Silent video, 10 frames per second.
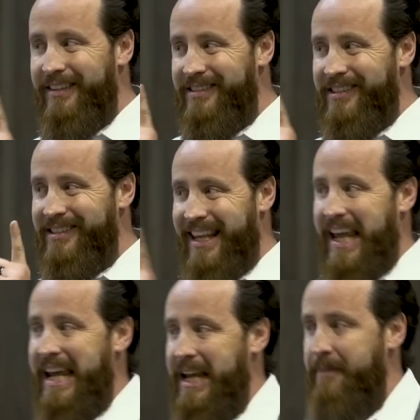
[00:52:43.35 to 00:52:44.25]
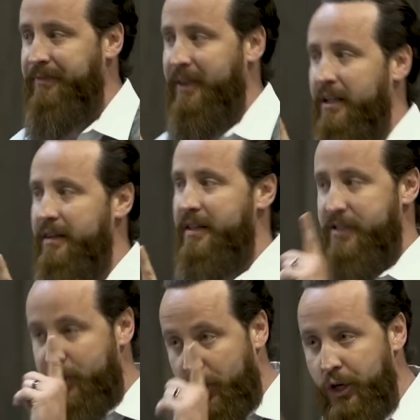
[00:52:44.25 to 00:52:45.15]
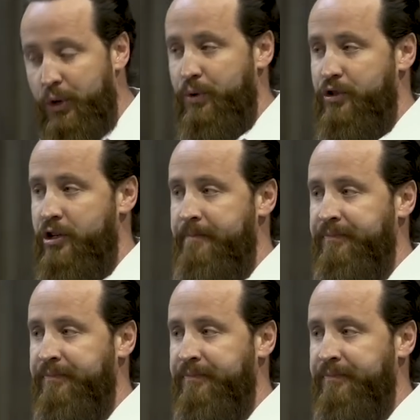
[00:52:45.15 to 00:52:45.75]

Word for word: this is key, this is huge.